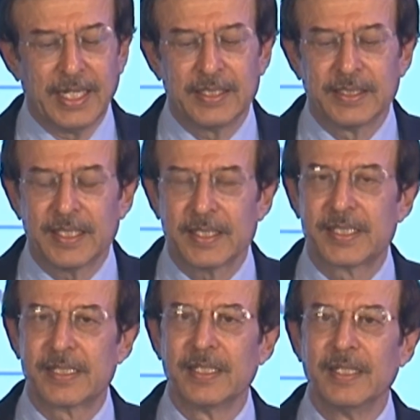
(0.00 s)
and
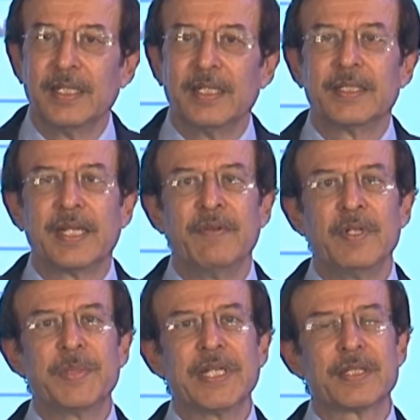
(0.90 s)
thus there
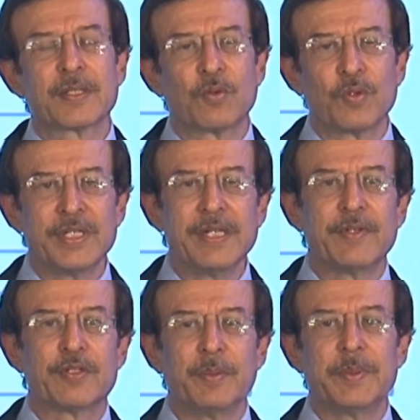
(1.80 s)
will be a scrutiny
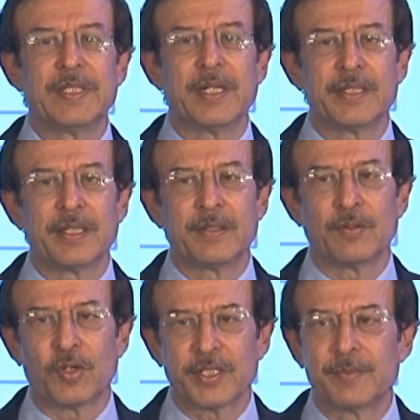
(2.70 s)
which will be done,
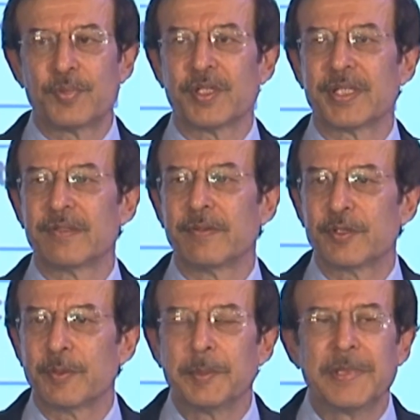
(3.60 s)
an audit process
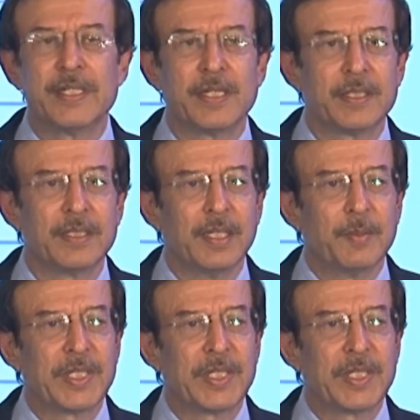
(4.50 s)
which will be done,